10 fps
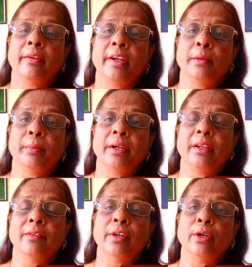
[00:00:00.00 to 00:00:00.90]

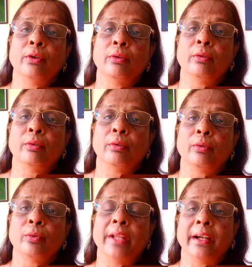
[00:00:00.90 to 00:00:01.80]
treatment given
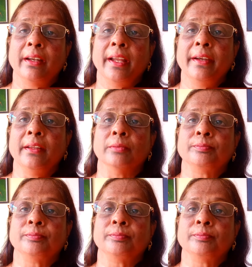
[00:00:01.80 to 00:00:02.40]
to that lady.